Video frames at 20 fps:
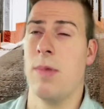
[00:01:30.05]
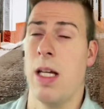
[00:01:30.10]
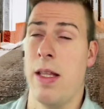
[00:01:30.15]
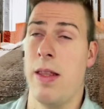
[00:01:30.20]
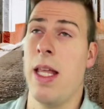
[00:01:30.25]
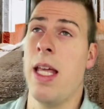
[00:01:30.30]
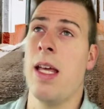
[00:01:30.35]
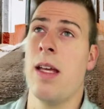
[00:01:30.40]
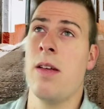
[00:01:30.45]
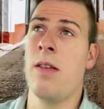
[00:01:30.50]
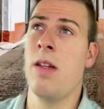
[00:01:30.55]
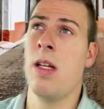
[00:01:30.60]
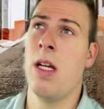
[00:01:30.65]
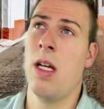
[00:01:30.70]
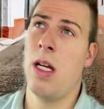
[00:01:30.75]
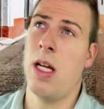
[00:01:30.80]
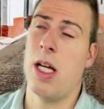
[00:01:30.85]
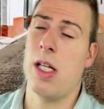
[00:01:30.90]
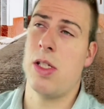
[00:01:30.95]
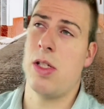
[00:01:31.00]
And then
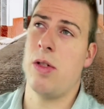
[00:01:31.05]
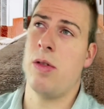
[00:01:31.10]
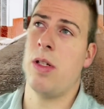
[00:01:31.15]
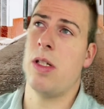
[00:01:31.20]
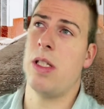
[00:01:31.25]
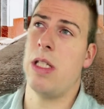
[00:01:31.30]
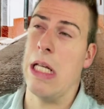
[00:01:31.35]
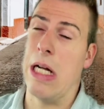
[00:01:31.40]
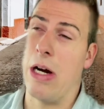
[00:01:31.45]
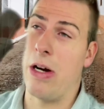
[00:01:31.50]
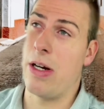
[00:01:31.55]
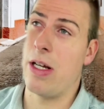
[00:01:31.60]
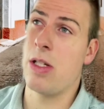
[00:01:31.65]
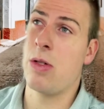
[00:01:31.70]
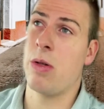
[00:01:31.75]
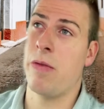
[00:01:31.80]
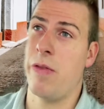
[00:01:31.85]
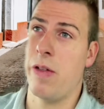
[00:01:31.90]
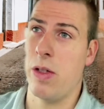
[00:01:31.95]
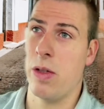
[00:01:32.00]
as soon as the art
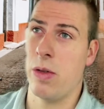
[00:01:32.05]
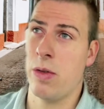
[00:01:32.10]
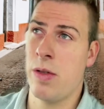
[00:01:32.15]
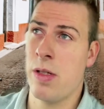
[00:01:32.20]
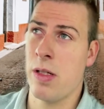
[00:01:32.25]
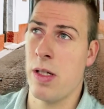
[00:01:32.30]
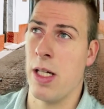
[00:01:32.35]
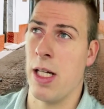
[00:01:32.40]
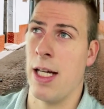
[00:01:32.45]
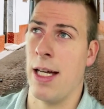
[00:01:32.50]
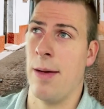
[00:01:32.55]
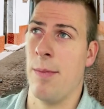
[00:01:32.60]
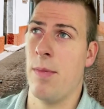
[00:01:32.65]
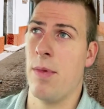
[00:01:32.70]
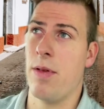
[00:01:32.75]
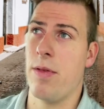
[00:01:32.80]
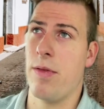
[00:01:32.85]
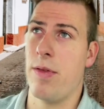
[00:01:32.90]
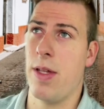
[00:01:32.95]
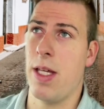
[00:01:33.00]
is revealed,
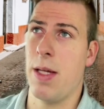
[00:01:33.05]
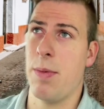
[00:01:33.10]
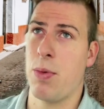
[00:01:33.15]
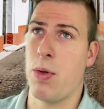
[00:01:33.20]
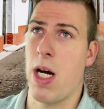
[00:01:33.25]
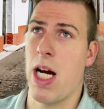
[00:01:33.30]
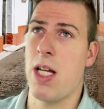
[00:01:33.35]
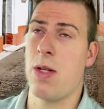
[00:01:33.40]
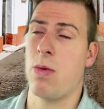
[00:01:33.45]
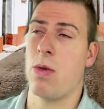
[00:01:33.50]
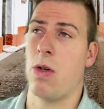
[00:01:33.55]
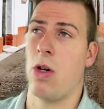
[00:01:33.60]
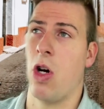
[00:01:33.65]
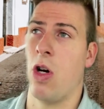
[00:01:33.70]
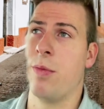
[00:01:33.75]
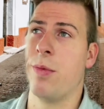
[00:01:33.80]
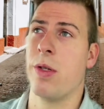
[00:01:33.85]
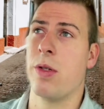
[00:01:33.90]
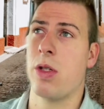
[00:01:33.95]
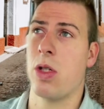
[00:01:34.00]
the price will
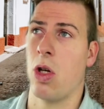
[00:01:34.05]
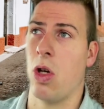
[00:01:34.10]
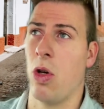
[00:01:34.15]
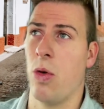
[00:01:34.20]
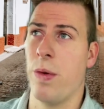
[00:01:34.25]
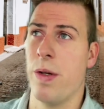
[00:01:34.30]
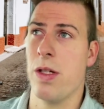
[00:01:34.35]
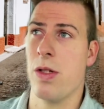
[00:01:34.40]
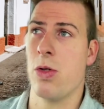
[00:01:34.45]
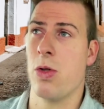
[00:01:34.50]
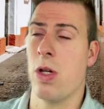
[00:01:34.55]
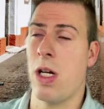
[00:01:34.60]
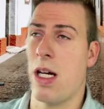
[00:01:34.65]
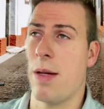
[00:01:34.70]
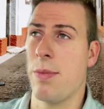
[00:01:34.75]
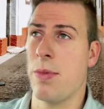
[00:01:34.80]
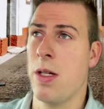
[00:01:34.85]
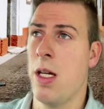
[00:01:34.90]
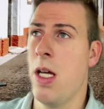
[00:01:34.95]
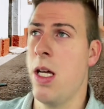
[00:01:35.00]
almost always
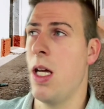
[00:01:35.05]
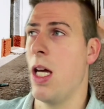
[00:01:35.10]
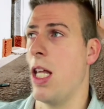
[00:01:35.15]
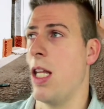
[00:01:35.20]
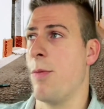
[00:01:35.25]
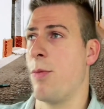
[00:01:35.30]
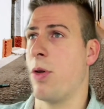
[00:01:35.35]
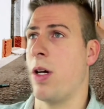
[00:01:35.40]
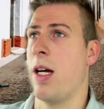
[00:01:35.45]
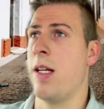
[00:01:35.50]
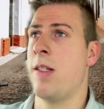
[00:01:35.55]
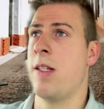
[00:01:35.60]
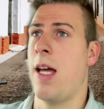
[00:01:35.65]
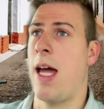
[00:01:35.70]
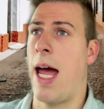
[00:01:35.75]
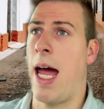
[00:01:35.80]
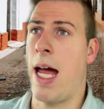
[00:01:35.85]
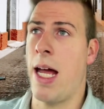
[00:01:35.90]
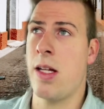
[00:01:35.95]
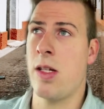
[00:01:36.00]
drop. And the price
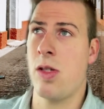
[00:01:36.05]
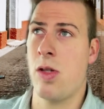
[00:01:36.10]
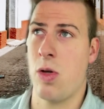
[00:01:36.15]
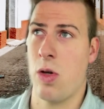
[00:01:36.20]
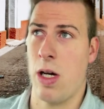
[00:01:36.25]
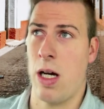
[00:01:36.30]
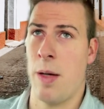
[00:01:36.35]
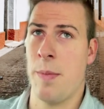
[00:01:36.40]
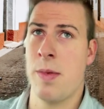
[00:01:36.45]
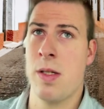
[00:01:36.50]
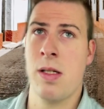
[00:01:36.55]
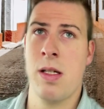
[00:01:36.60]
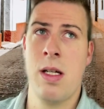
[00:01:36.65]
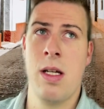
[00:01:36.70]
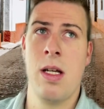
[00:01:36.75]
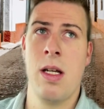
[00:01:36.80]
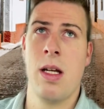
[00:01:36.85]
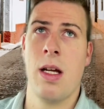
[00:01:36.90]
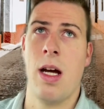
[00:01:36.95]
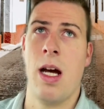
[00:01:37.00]
has dropped,
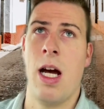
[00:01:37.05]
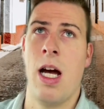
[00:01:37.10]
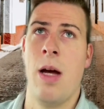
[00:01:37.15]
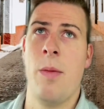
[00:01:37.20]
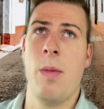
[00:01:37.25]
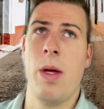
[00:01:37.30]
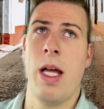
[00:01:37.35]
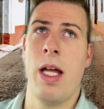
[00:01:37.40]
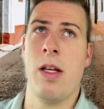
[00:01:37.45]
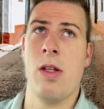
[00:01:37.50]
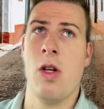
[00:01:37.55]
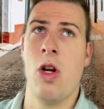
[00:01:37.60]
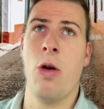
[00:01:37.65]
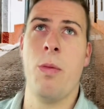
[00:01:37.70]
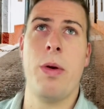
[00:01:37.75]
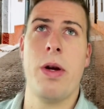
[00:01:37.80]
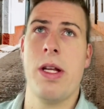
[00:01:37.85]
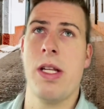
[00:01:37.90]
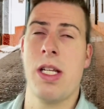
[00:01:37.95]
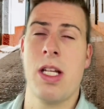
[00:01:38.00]
and
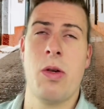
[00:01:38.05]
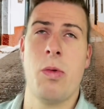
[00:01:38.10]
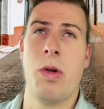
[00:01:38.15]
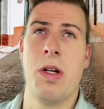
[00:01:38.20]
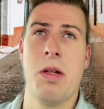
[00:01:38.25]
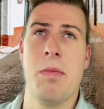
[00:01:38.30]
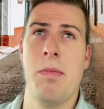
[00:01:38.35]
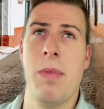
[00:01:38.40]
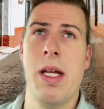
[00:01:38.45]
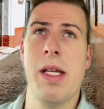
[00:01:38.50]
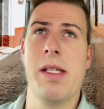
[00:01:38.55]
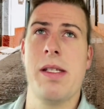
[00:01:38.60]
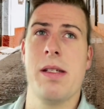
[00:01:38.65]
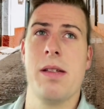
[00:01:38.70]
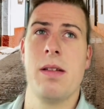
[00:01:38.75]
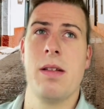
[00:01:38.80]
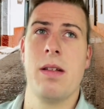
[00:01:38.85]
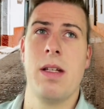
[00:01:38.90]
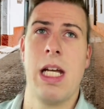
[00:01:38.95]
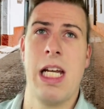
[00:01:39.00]
nobody's going to want to
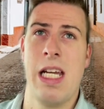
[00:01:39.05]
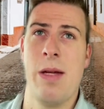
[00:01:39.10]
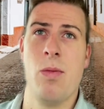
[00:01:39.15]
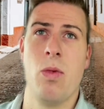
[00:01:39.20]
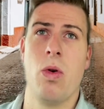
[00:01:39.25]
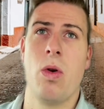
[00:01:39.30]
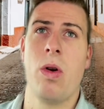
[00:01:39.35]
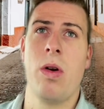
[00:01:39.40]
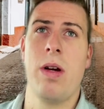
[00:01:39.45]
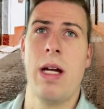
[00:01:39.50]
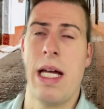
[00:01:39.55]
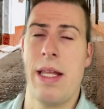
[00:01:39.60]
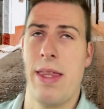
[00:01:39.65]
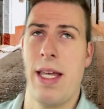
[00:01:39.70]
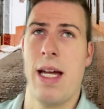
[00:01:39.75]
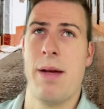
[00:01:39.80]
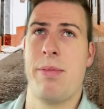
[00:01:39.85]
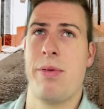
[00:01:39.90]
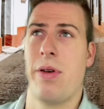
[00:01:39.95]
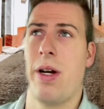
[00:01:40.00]
mint anymore
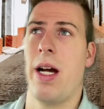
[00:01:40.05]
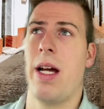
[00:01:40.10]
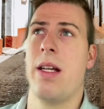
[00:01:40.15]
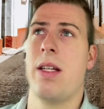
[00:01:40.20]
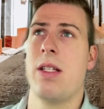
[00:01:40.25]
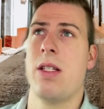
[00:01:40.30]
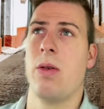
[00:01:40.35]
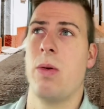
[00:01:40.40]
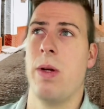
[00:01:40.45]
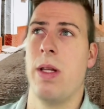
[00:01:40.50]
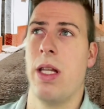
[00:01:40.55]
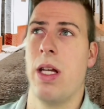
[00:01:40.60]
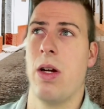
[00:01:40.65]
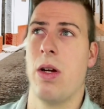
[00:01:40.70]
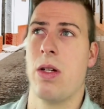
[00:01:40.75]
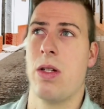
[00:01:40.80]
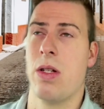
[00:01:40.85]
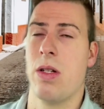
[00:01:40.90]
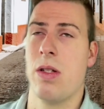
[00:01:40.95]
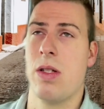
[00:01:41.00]
at that price when
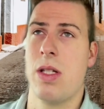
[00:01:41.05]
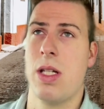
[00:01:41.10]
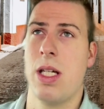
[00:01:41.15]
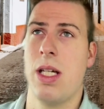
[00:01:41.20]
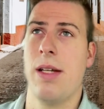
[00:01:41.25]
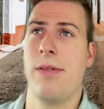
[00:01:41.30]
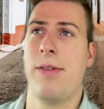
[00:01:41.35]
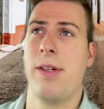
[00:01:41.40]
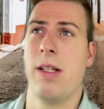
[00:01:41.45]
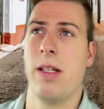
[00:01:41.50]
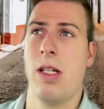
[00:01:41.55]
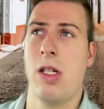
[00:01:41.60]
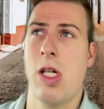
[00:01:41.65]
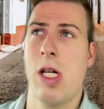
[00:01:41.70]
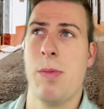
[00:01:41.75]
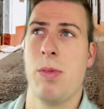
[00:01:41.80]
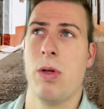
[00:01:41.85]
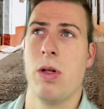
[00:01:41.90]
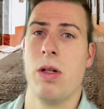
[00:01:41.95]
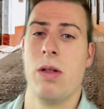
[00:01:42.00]
there's significantly
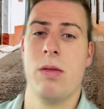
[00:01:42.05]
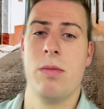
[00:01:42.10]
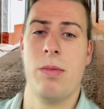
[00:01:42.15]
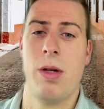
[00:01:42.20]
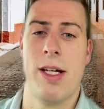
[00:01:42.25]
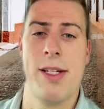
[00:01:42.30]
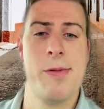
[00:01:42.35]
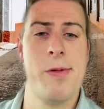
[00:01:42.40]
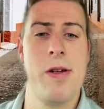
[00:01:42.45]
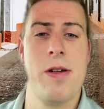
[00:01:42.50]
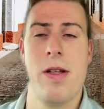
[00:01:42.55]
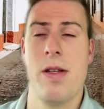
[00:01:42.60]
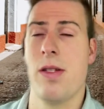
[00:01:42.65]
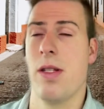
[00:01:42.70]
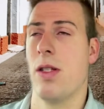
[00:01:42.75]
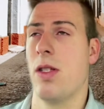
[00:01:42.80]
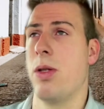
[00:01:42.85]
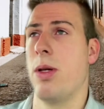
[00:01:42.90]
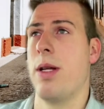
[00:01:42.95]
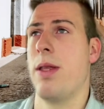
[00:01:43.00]
cheaper boss
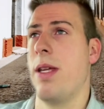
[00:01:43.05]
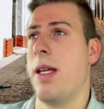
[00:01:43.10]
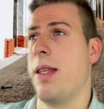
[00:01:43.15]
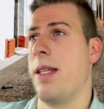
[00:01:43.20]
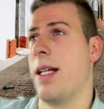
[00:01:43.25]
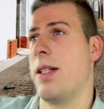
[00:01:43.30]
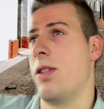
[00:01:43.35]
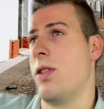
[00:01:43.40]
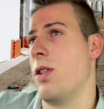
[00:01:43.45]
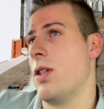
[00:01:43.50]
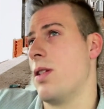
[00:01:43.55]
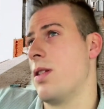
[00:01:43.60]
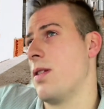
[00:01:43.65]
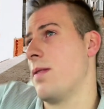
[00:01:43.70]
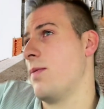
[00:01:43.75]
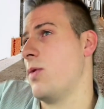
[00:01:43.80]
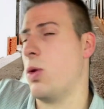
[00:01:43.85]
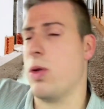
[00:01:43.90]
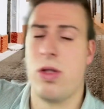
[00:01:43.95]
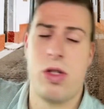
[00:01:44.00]
beauties. And so I think that's
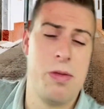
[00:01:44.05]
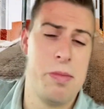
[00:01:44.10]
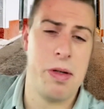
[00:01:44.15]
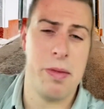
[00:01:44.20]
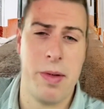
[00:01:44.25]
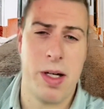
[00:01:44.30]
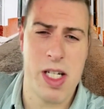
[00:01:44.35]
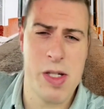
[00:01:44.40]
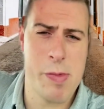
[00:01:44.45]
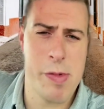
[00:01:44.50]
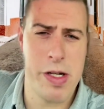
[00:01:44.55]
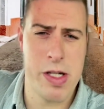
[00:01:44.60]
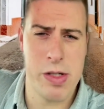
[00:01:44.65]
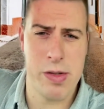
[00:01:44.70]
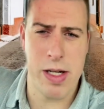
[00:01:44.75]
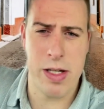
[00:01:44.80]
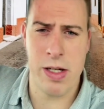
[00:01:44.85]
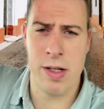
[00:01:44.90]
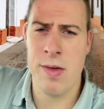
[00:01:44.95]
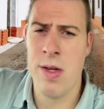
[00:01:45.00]
just, or super boss
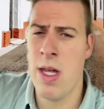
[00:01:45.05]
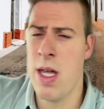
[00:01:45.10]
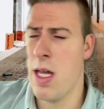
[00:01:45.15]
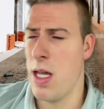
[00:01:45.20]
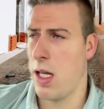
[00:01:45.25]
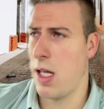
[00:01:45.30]
beauties rather.